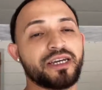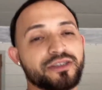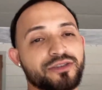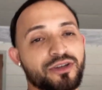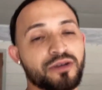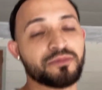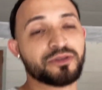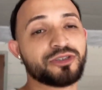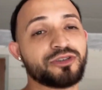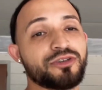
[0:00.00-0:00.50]

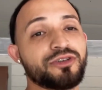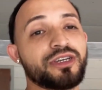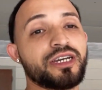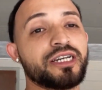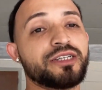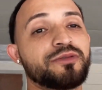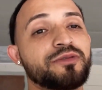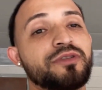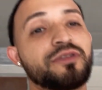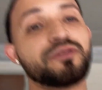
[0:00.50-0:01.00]
so I'm gonna show you
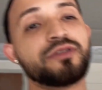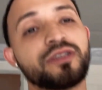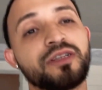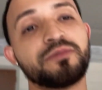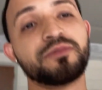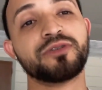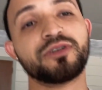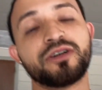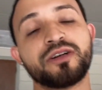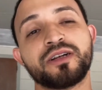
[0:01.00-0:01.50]
guys what those
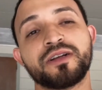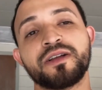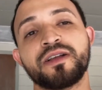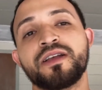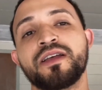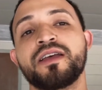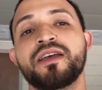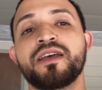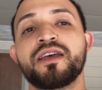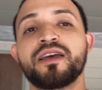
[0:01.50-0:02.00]
clips are.
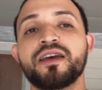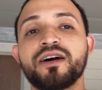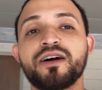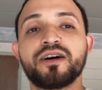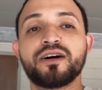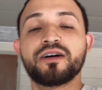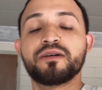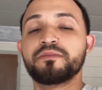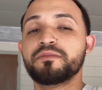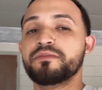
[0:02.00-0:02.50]

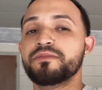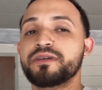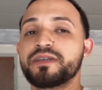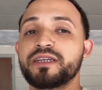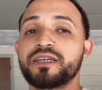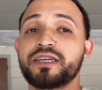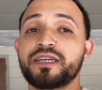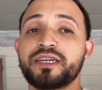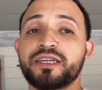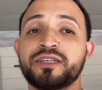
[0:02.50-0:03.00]
Um,
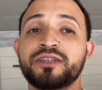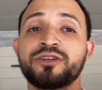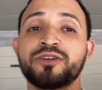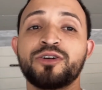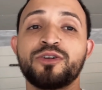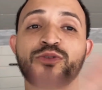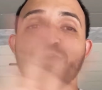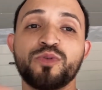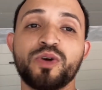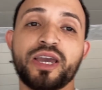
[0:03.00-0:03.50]
in
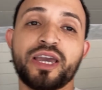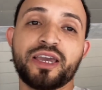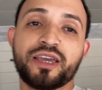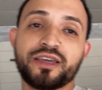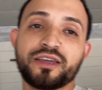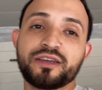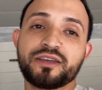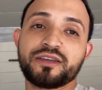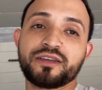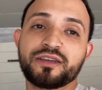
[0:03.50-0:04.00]
no
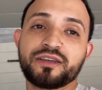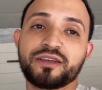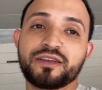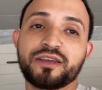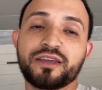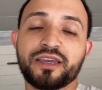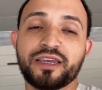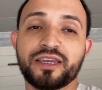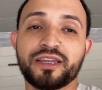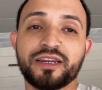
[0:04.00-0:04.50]
way
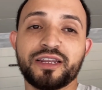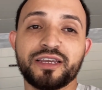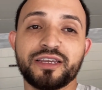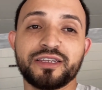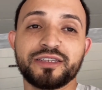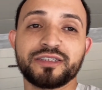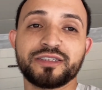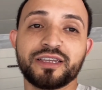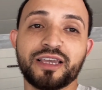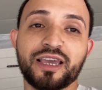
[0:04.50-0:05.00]
it
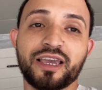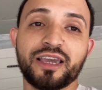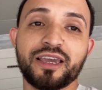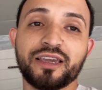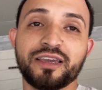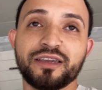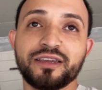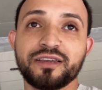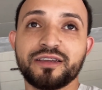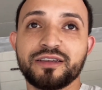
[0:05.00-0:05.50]
is
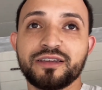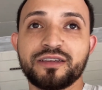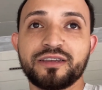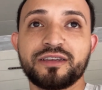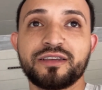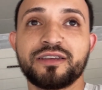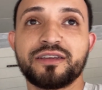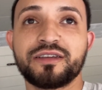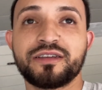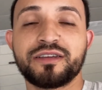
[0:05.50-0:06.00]
a
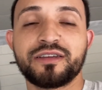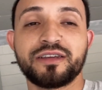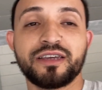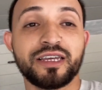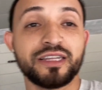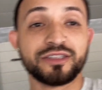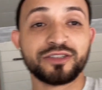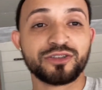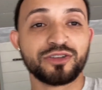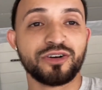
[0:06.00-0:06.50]

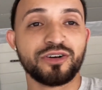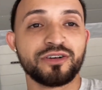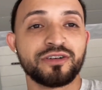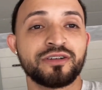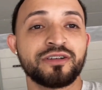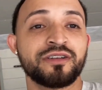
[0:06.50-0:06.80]
install.